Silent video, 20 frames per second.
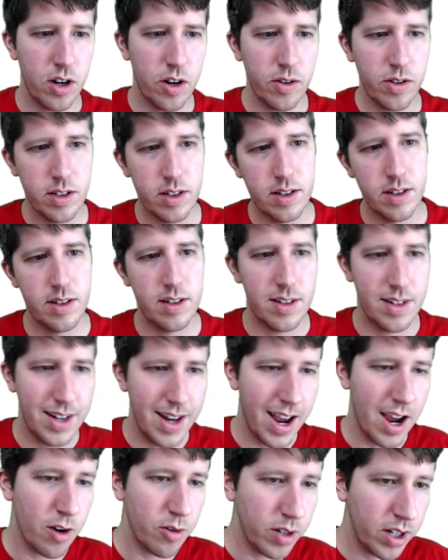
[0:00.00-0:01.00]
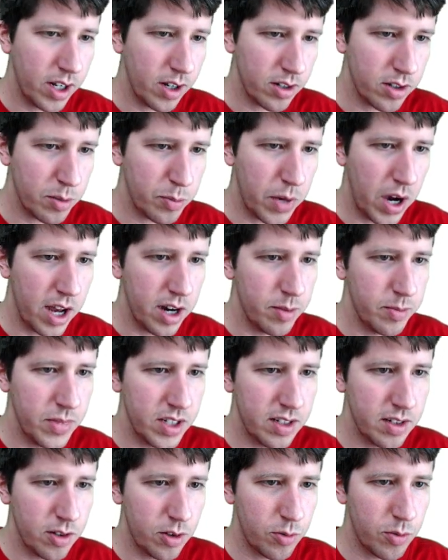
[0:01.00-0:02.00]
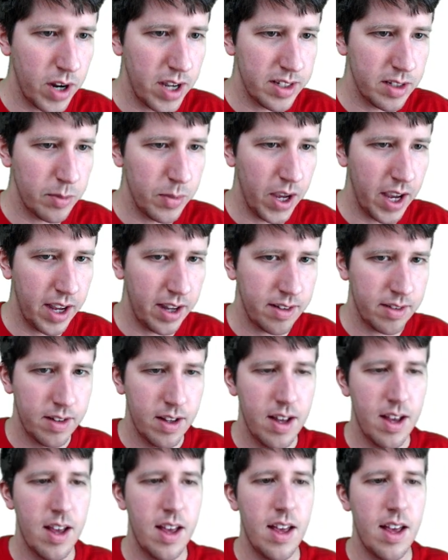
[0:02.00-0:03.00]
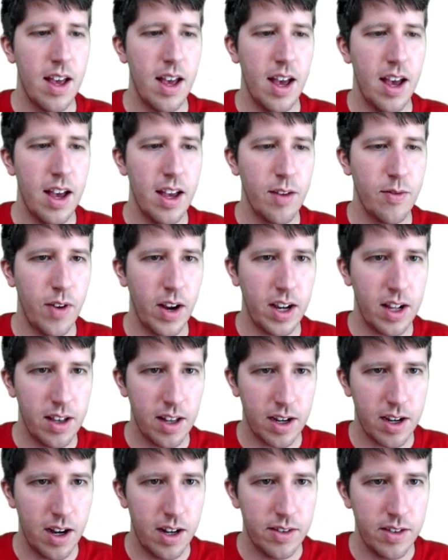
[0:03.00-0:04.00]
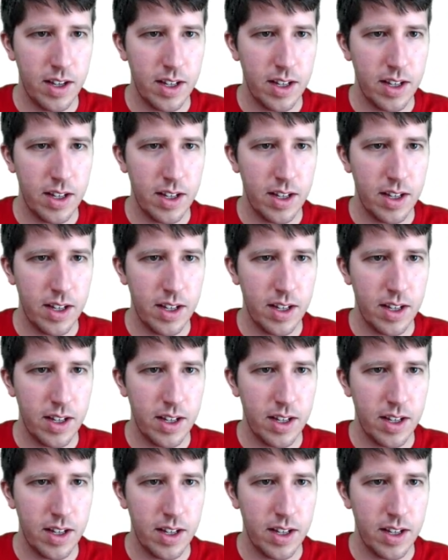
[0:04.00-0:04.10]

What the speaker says: notice it's down here at the bottom, this little resume. If I click on